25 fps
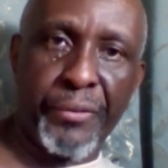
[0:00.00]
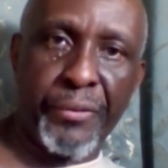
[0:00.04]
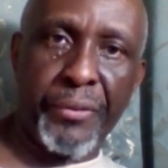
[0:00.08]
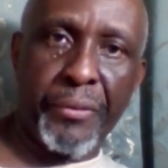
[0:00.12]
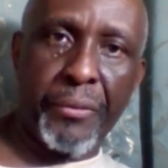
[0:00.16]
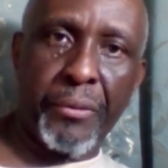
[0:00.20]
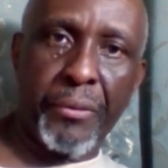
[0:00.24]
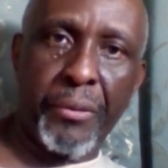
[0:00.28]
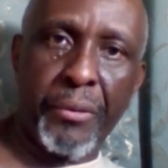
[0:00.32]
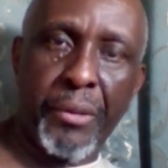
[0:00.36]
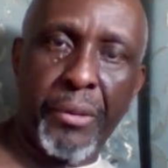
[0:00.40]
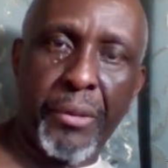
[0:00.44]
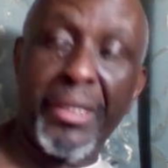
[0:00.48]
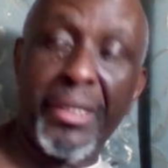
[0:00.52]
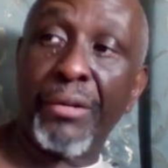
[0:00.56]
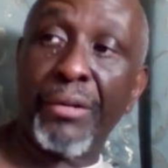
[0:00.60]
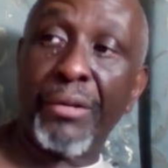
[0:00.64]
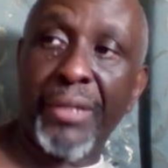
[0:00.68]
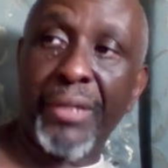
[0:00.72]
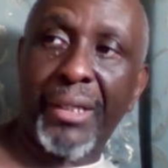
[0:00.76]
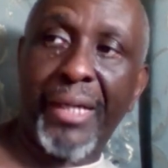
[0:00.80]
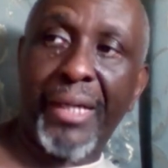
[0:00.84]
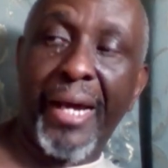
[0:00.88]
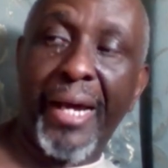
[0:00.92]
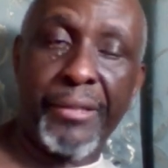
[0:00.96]
Now, the
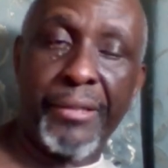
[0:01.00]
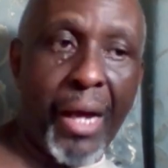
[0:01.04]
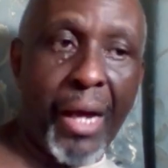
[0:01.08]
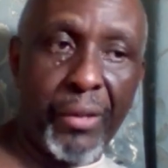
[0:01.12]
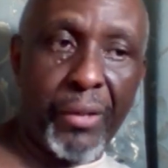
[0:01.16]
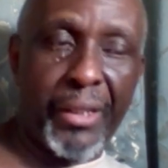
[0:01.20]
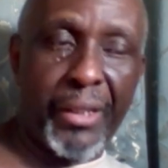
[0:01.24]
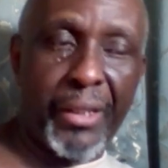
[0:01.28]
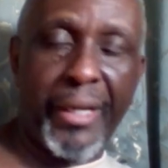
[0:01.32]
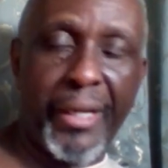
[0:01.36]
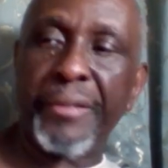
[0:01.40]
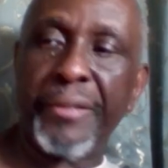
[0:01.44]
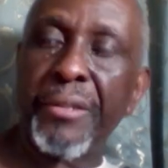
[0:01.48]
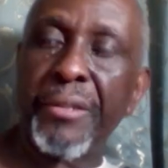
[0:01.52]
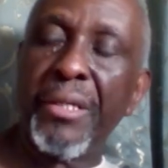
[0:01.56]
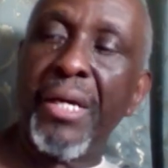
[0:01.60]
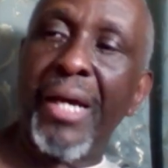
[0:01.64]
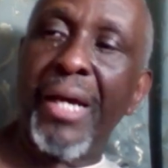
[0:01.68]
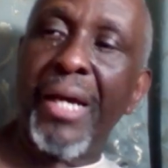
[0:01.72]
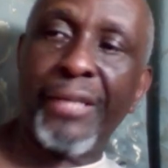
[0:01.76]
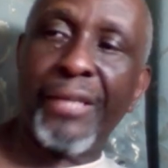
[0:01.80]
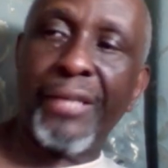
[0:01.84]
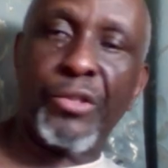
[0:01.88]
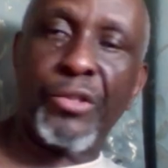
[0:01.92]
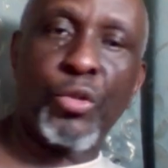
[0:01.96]
client, our client,
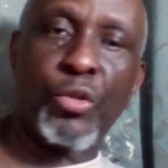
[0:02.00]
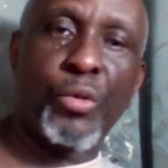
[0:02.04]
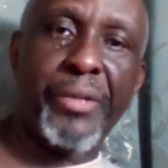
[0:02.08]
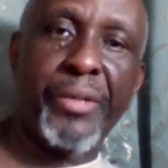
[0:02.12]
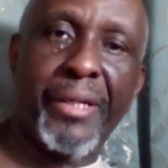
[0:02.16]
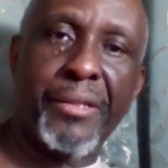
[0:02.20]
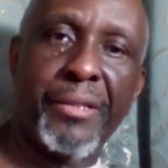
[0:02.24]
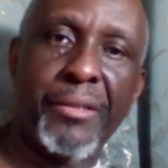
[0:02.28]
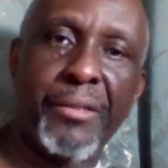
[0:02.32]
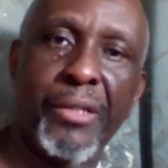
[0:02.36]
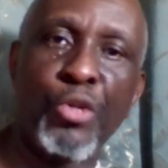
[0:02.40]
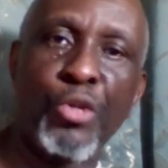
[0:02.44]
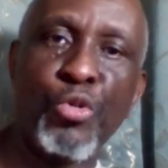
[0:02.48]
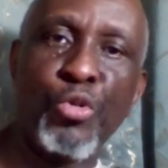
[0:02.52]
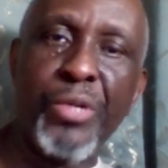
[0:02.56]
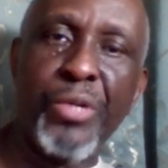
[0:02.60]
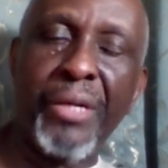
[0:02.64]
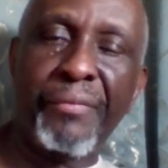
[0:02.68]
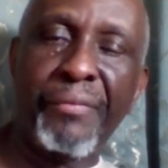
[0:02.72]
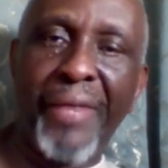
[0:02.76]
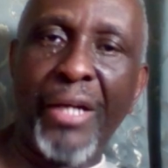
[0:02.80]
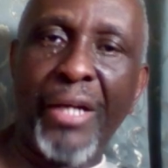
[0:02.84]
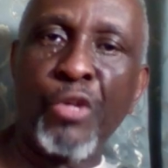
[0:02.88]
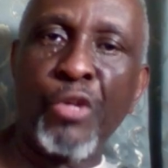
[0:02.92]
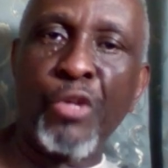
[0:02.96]
has told us the unique
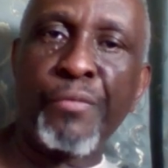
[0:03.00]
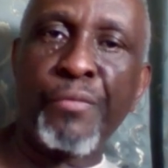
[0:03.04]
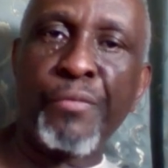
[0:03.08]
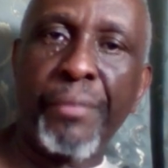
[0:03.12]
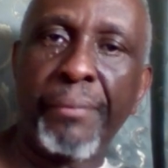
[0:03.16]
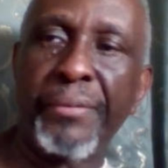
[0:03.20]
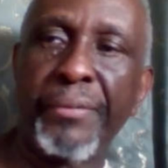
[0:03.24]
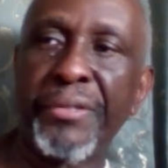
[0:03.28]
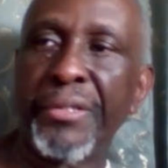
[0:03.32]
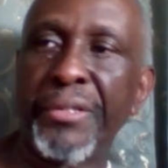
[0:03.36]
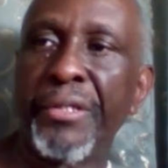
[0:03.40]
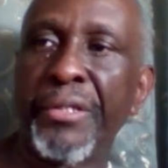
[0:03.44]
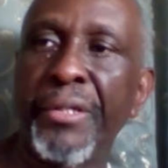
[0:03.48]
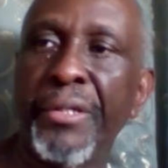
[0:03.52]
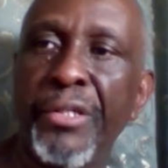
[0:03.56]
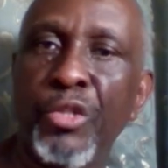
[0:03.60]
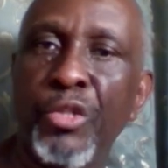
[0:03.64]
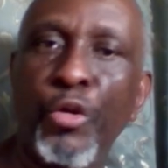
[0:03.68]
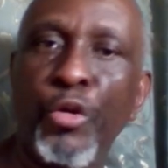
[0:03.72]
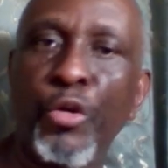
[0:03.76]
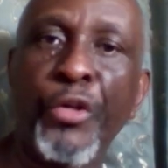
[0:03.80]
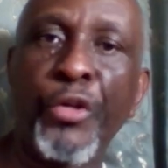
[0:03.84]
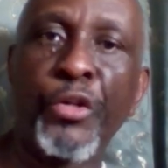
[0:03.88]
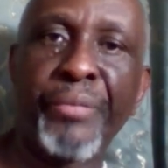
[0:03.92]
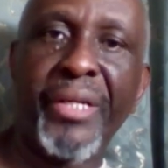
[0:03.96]
value proposition is going
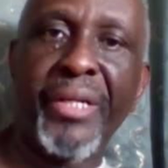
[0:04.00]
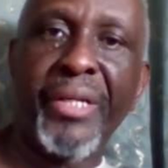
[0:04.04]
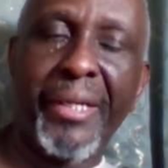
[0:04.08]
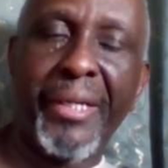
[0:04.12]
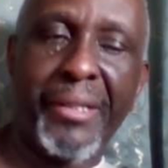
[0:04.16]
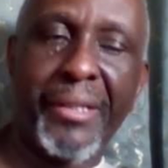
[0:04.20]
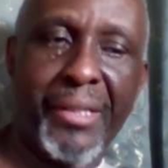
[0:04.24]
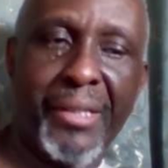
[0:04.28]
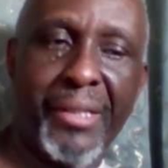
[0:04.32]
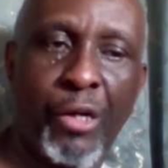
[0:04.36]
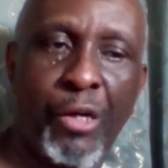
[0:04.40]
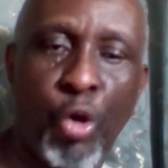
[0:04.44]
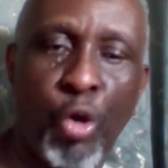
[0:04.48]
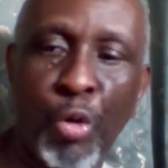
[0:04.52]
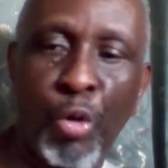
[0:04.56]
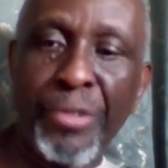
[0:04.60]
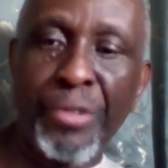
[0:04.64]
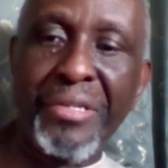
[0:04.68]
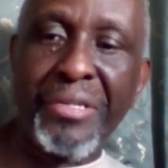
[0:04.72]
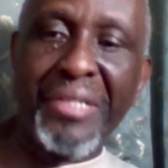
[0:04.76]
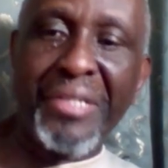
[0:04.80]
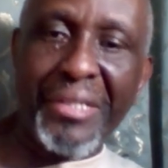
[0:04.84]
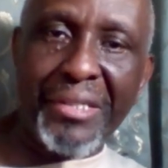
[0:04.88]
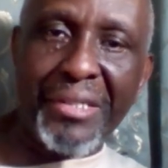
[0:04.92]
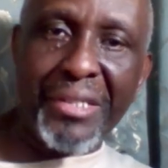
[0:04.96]
to be in the whole
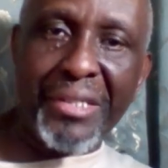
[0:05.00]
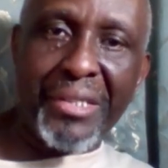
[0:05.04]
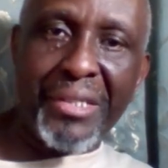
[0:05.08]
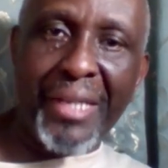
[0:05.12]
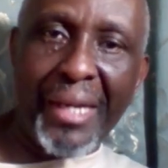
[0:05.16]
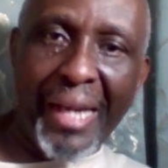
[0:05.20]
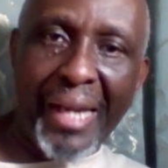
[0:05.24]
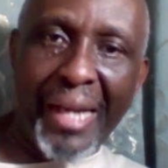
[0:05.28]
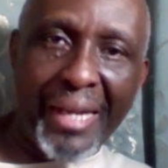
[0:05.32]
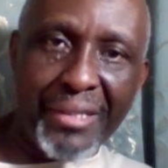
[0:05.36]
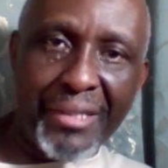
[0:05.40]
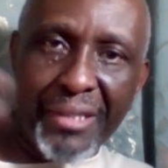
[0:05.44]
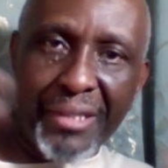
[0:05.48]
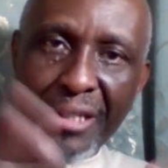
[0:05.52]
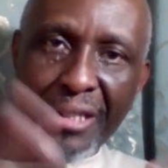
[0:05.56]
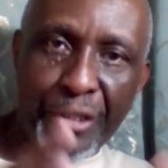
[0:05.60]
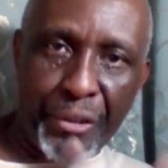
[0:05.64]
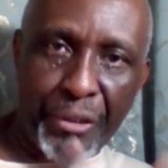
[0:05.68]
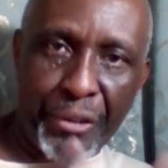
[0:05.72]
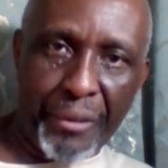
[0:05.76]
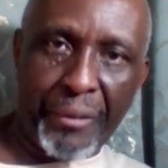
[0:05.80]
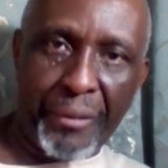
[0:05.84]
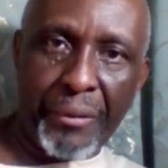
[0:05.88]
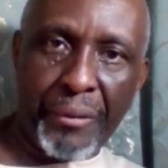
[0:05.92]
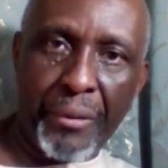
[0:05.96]
digitalization
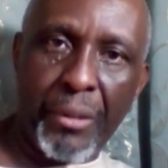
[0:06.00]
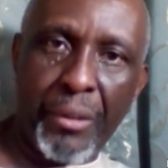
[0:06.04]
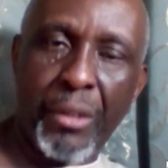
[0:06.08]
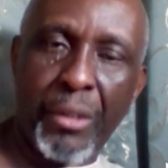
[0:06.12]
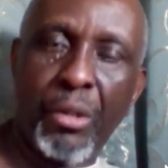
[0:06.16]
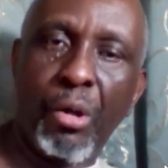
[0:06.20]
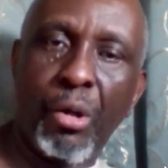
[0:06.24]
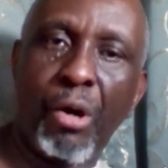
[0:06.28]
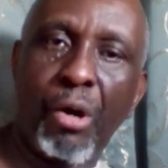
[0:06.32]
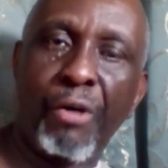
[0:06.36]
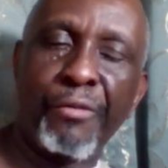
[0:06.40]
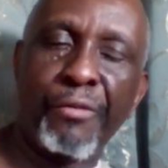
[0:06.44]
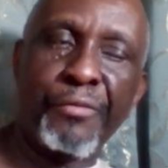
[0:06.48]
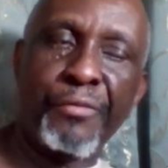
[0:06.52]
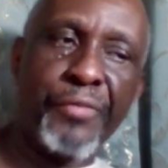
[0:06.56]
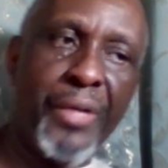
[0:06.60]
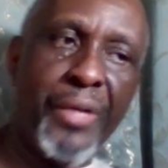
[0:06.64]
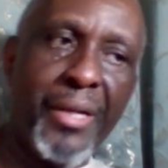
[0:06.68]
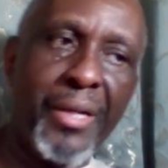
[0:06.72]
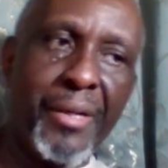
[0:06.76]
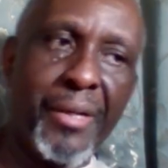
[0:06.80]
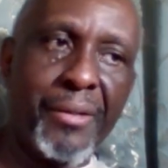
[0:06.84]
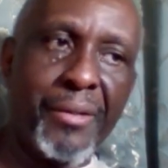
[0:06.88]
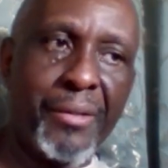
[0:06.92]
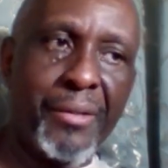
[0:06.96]
of
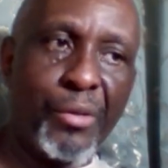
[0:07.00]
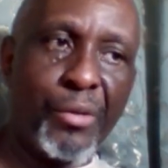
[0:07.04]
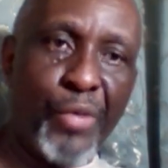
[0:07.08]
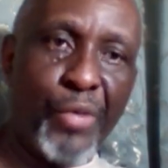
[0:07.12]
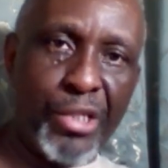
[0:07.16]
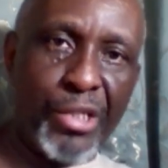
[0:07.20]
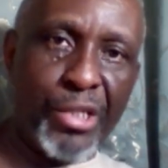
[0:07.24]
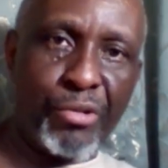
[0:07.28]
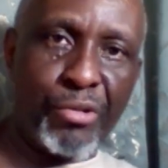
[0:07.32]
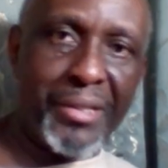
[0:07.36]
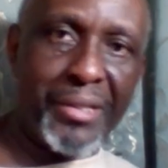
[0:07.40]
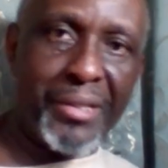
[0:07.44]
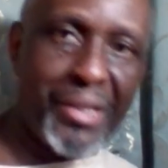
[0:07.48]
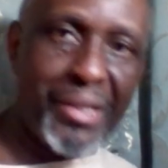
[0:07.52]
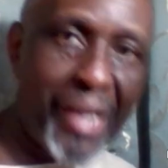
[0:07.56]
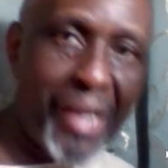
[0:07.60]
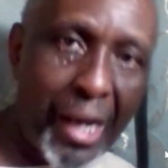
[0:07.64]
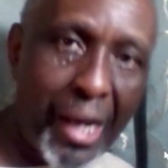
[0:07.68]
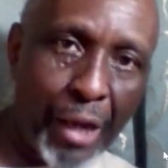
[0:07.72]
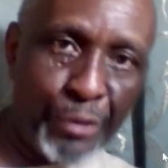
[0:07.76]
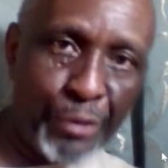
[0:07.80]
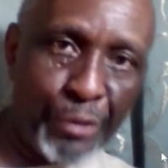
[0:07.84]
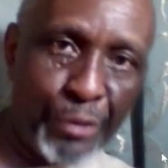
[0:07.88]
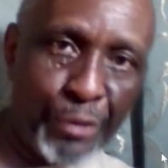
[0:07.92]
the restaurant's culture